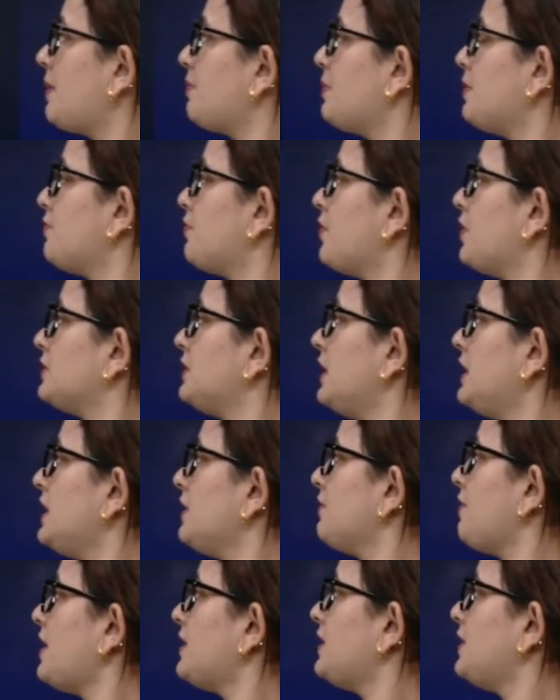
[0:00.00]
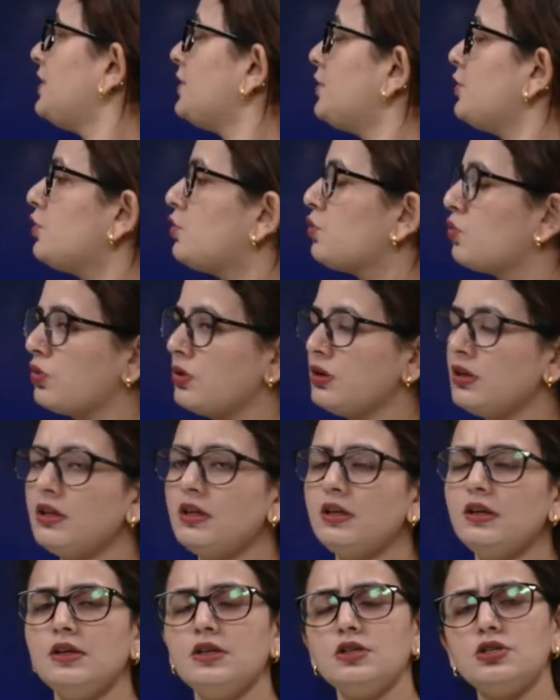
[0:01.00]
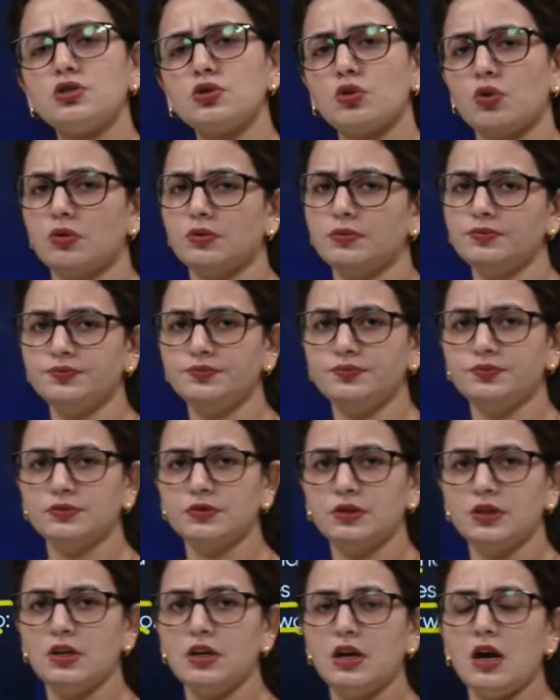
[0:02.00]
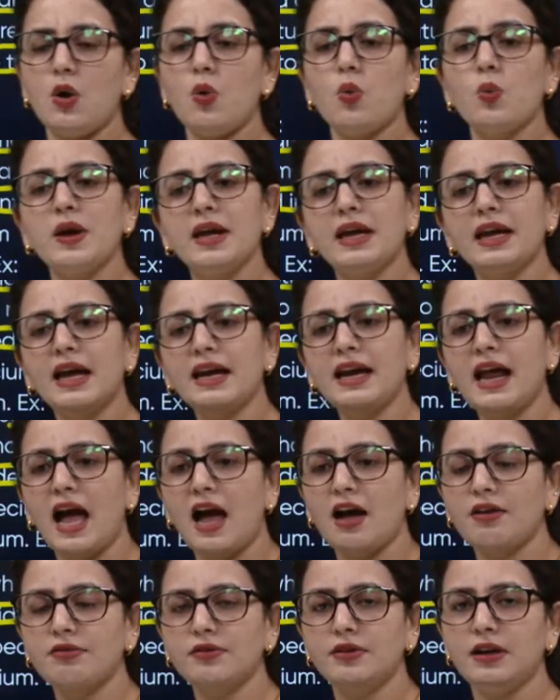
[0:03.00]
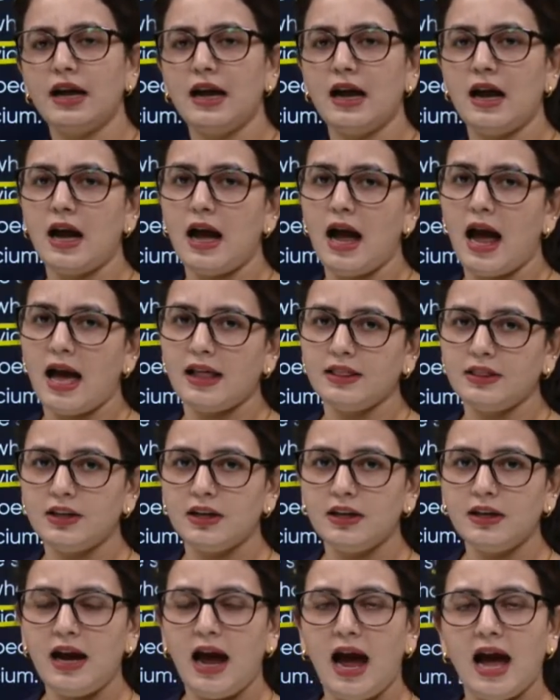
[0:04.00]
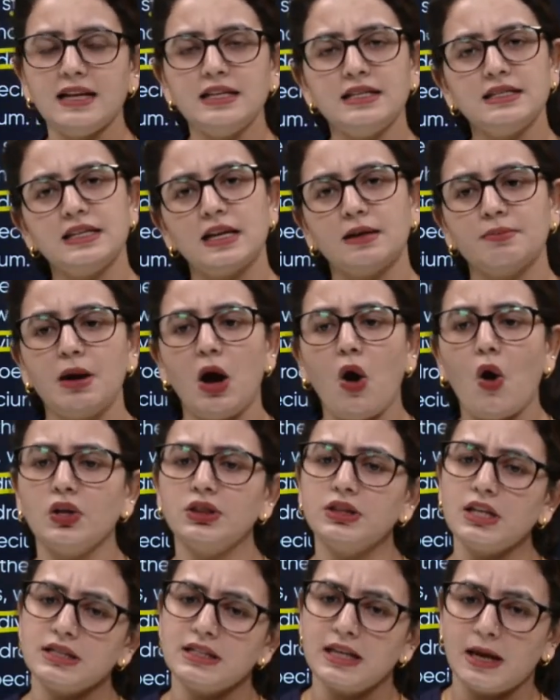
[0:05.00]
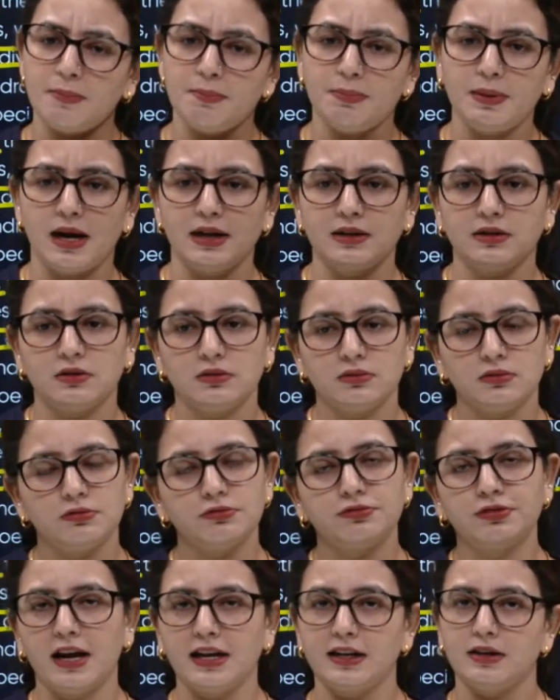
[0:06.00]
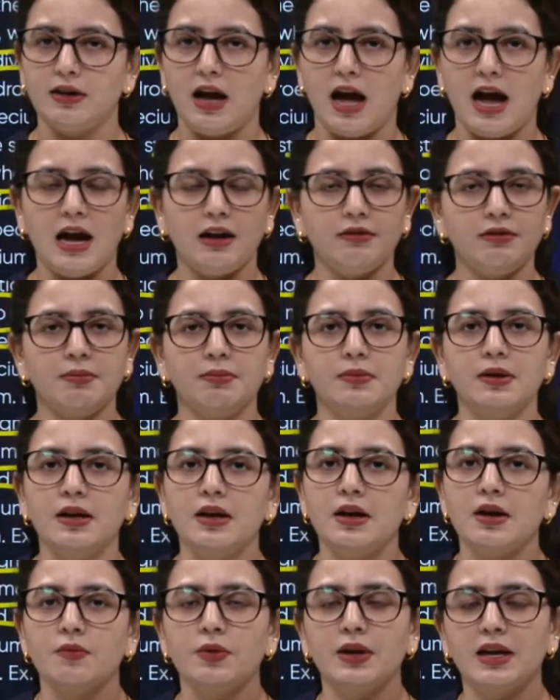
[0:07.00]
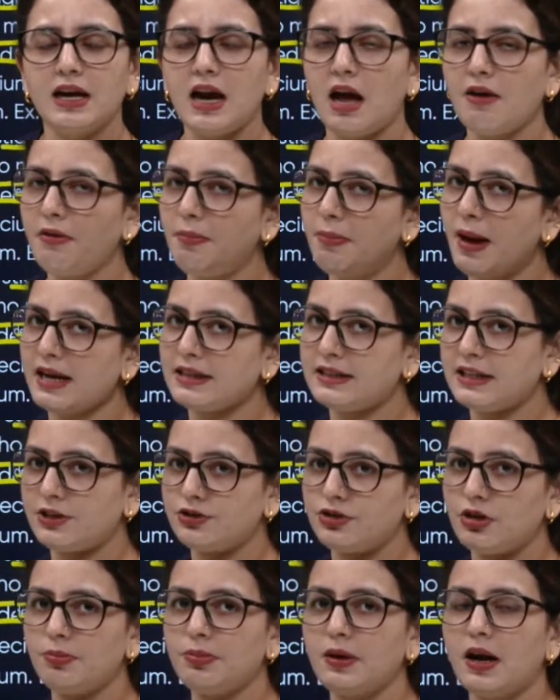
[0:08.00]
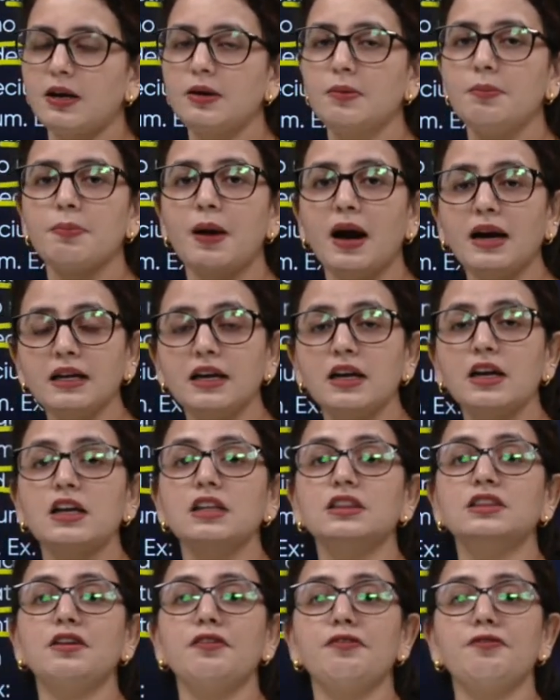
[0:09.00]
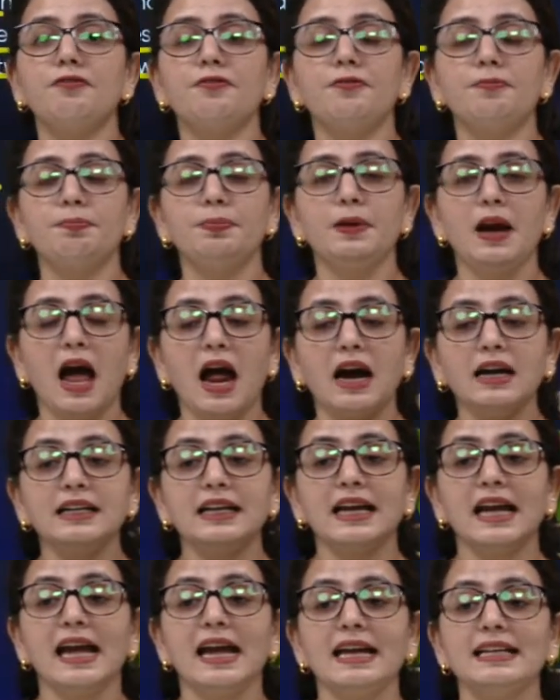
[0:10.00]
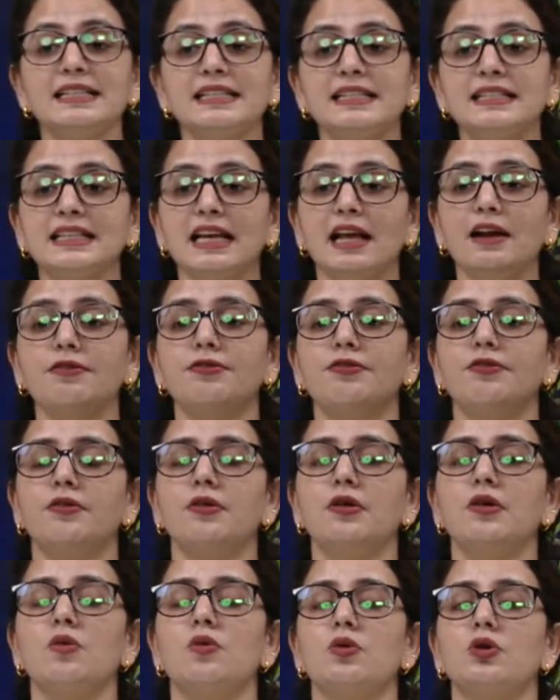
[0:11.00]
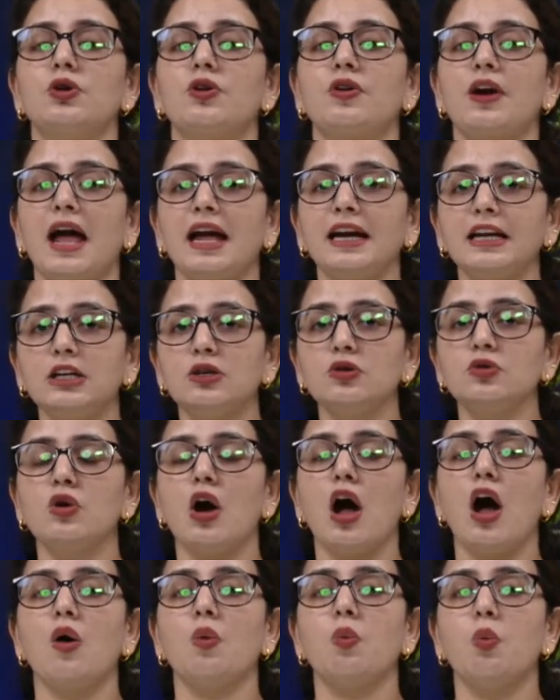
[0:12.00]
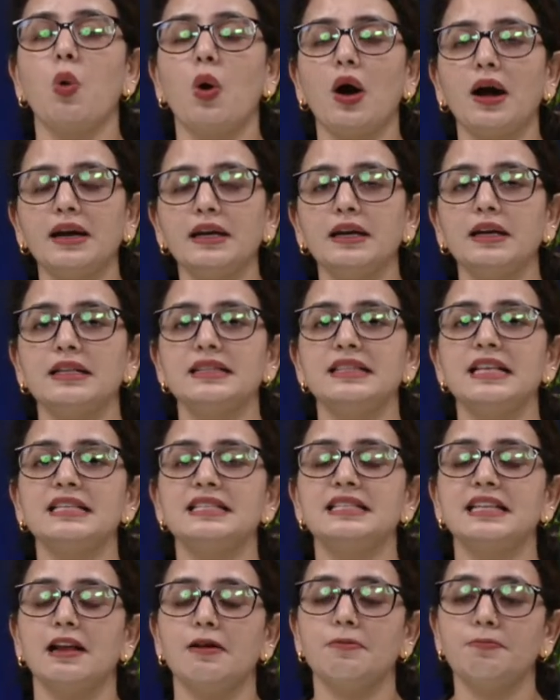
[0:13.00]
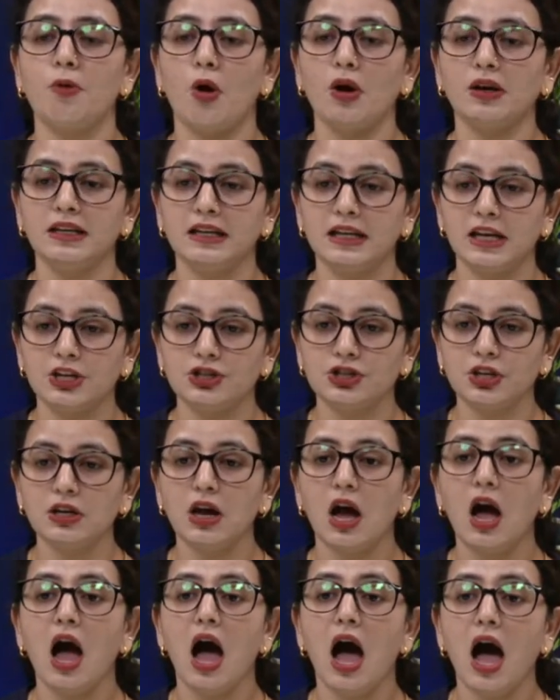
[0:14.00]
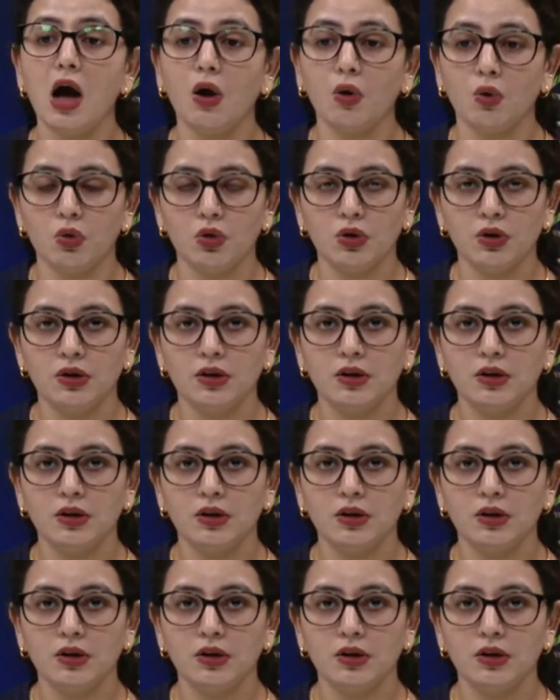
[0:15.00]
can be further divided into two. So, we can have anther and stigma on the same plant. Fine. We can have a bisexual plant, but the plant itself trying to avoid the self-pollination. How?